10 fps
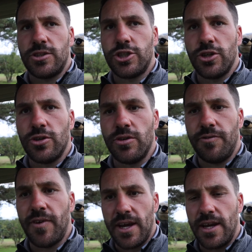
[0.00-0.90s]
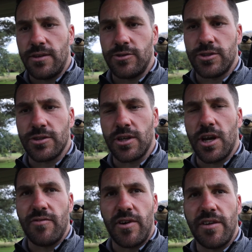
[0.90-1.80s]
short fade, which doesn't
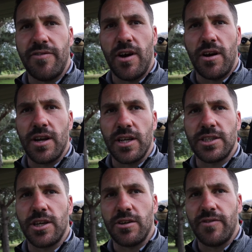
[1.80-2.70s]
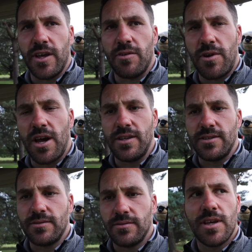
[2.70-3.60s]
go very far and actually goes further
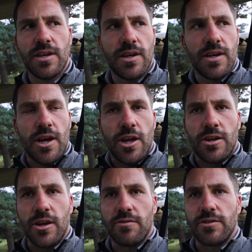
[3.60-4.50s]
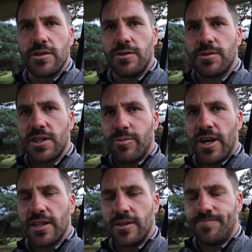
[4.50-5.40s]
right. Not the result I was
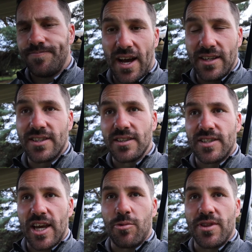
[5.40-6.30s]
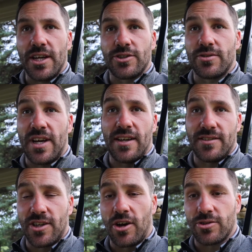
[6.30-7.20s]
expecting. I'll still stick with that
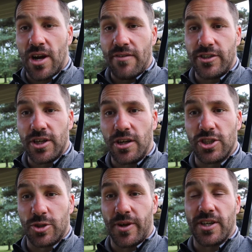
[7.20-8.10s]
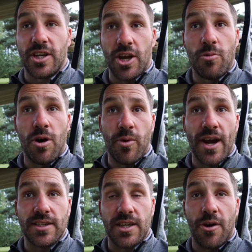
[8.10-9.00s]
stock driver shot just because I know what
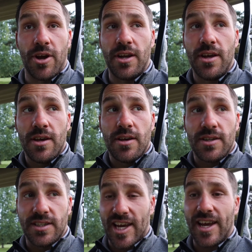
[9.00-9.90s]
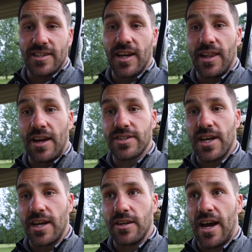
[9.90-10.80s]
way it's going. It takes that left
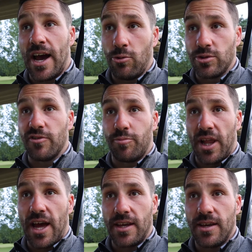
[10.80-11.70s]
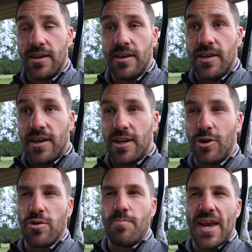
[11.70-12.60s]
side out of play. You
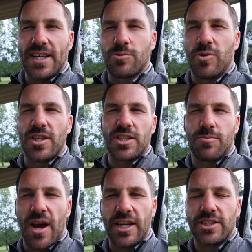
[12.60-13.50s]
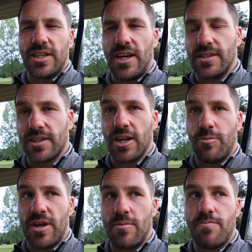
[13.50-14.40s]
know, the miss with the smash is going to
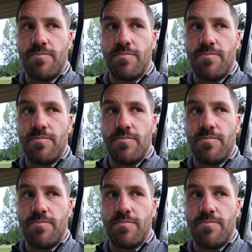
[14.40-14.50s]
be